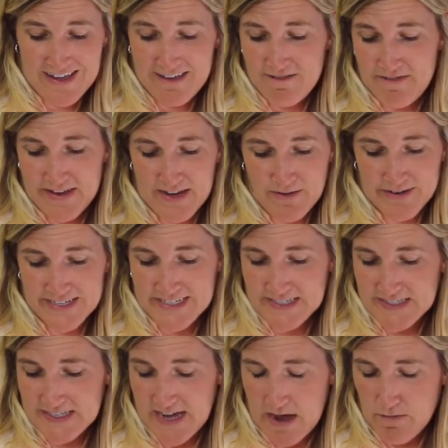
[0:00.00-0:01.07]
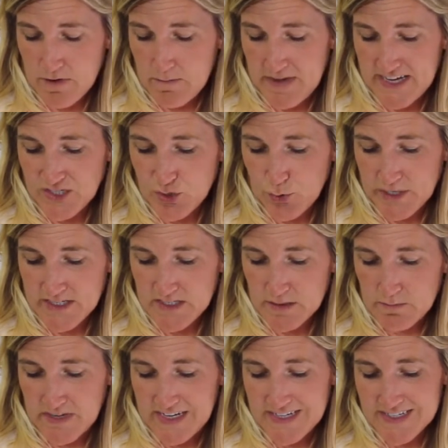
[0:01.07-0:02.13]
If anyone does not remain joined
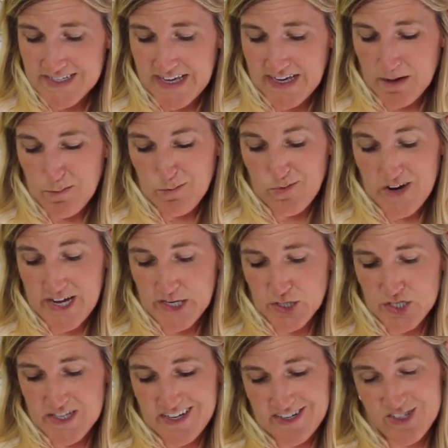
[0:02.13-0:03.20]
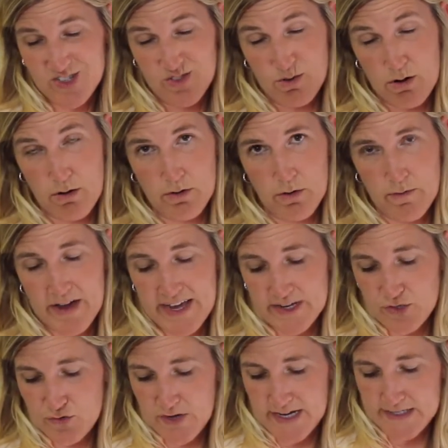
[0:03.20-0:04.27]
to me, he is like a branch that is thrown away
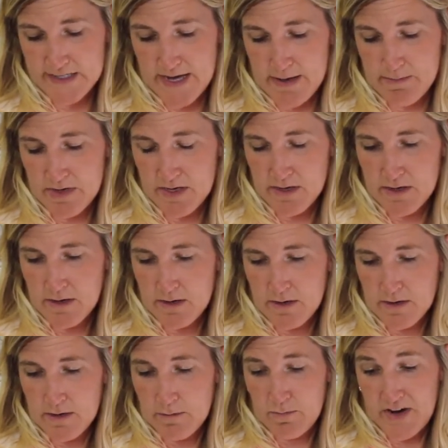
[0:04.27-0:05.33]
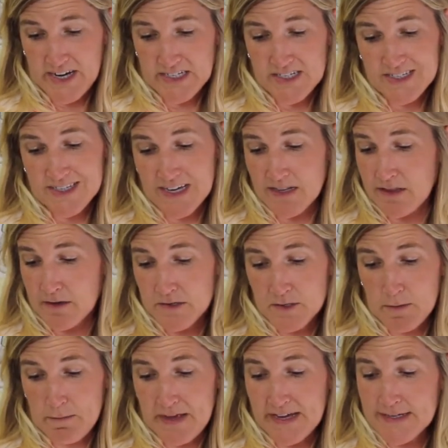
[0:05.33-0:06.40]
and dries up. Branches like those
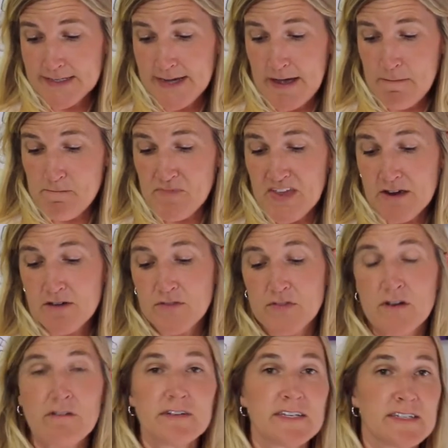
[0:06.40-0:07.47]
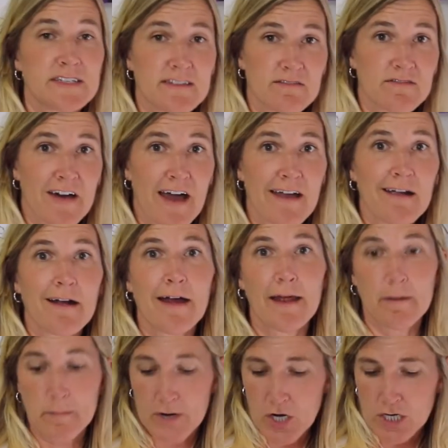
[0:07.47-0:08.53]
are picked up, they are thrown into the fire
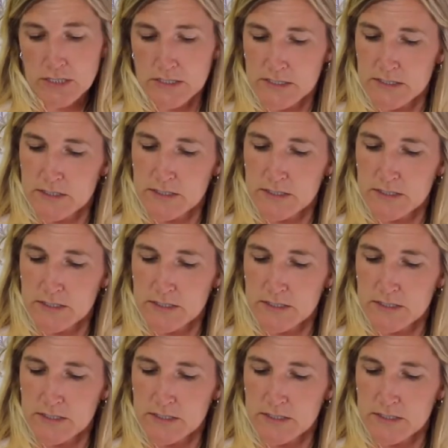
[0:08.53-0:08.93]
and burned.